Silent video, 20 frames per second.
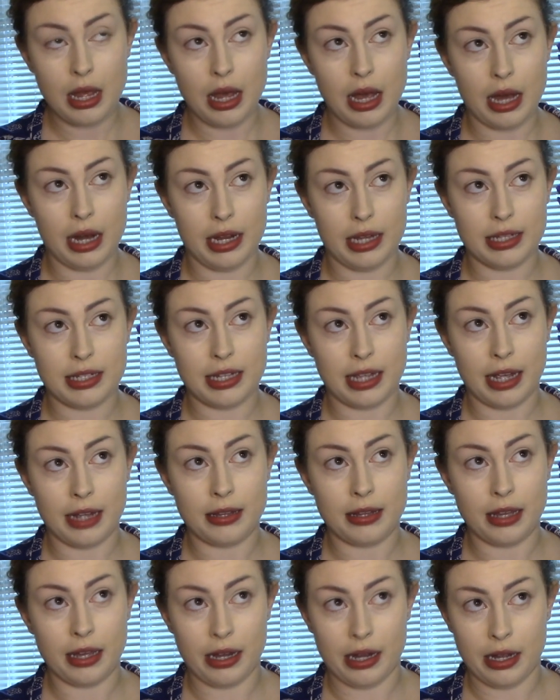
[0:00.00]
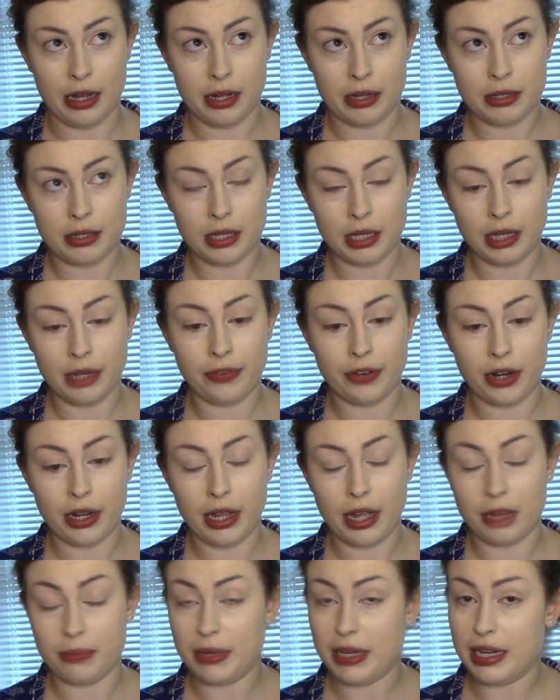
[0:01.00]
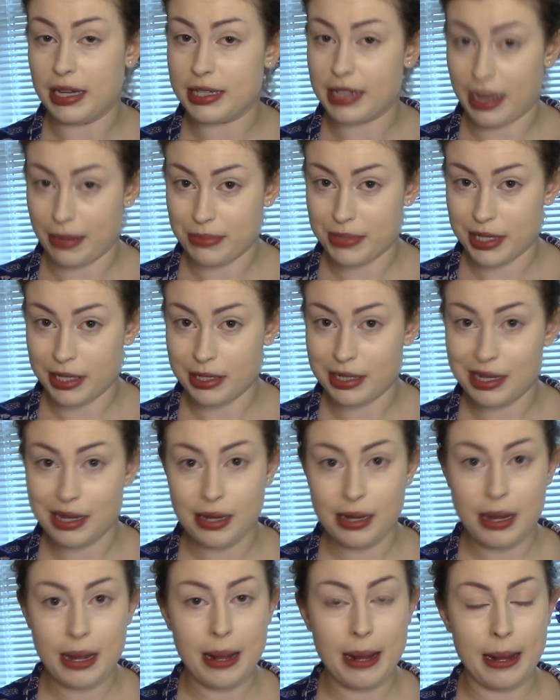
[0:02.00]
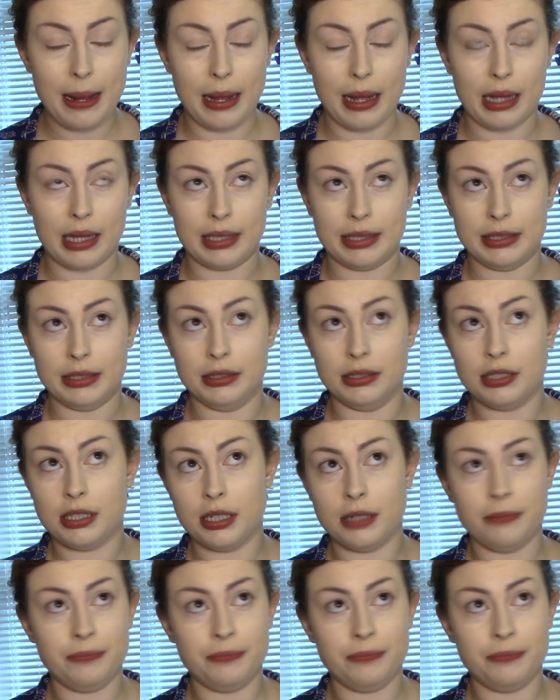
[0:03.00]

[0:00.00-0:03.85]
and it said that a delivery had been attempted and